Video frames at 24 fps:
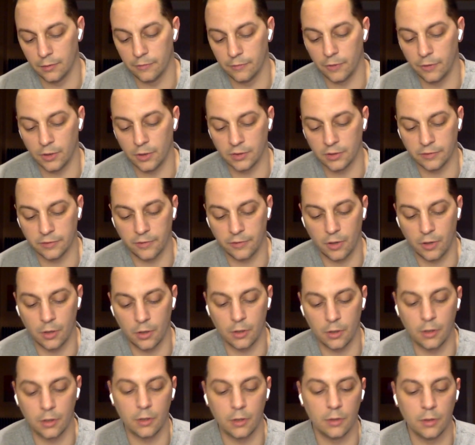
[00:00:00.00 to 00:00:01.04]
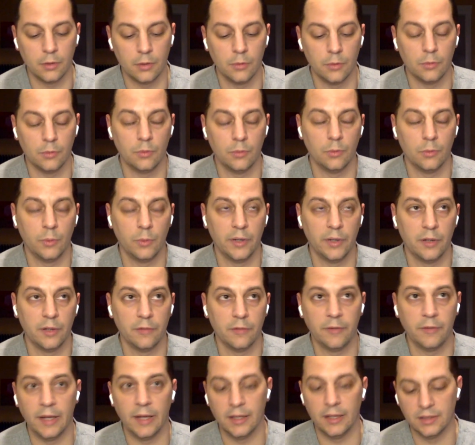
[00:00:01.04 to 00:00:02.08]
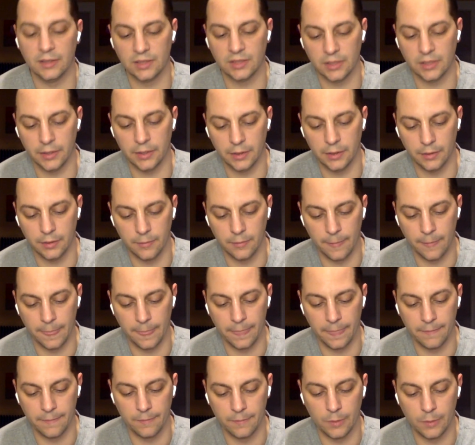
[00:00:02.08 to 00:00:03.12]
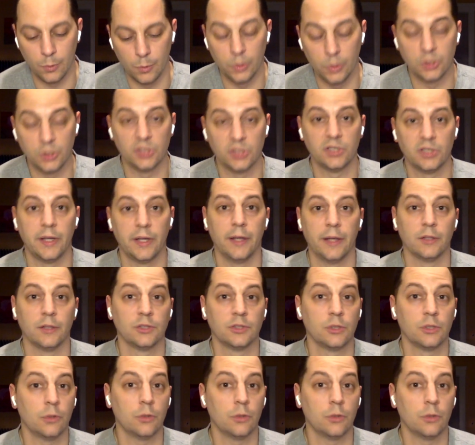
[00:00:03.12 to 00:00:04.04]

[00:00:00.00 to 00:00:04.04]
Vault of Horror, Weird Fantasy, Witch's Tales.